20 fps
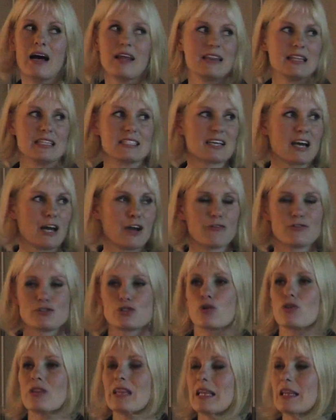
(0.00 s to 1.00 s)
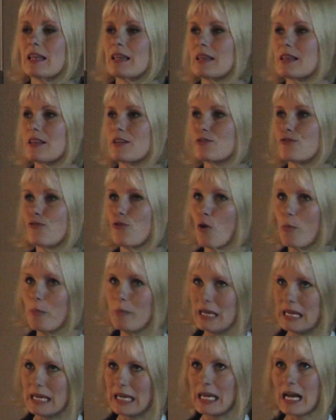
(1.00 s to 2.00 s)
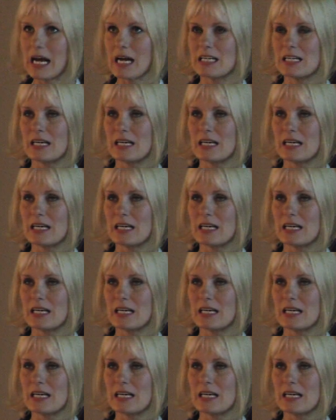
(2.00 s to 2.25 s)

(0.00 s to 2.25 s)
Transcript: this kind of. So for me,